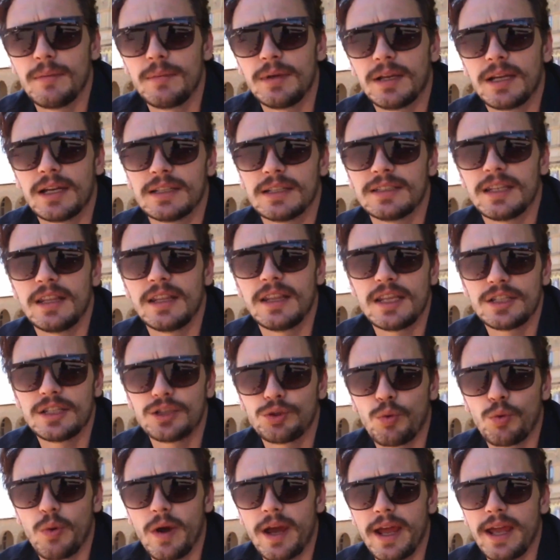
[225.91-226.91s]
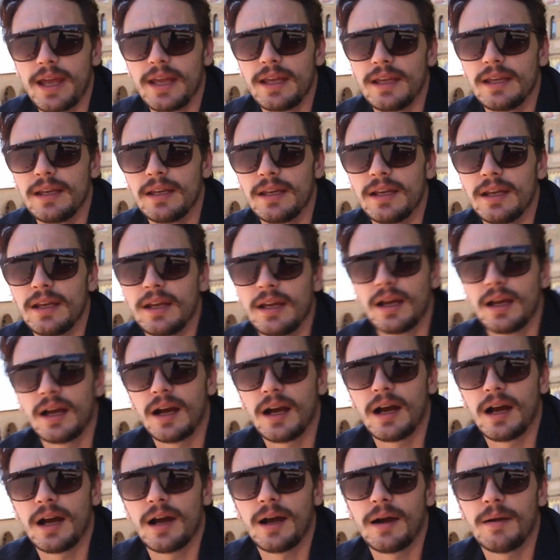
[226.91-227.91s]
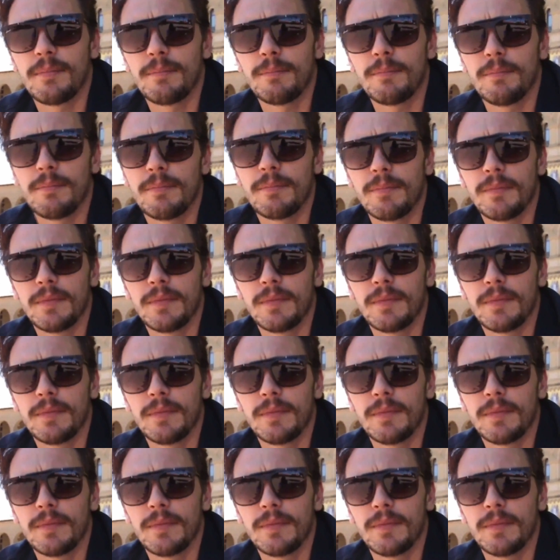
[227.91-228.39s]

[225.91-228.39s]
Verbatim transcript: because in this way, um,